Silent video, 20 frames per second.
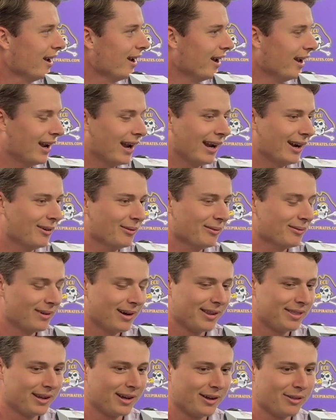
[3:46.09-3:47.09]
And I
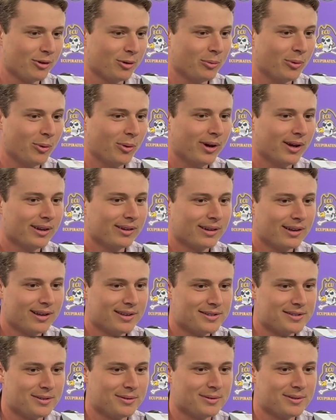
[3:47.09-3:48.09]
think I threw them away
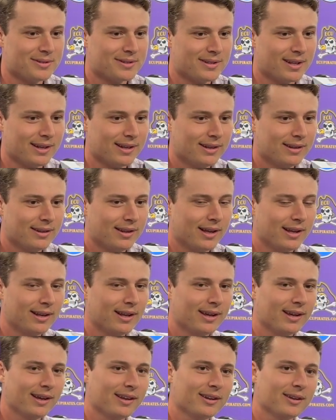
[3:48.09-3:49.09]
as soon as that
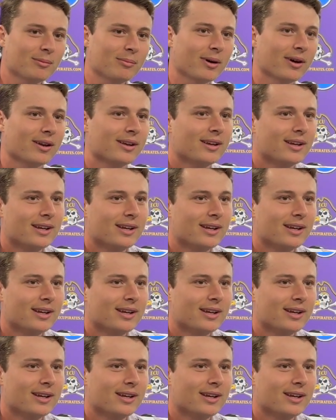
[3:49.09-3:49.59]
day ended, but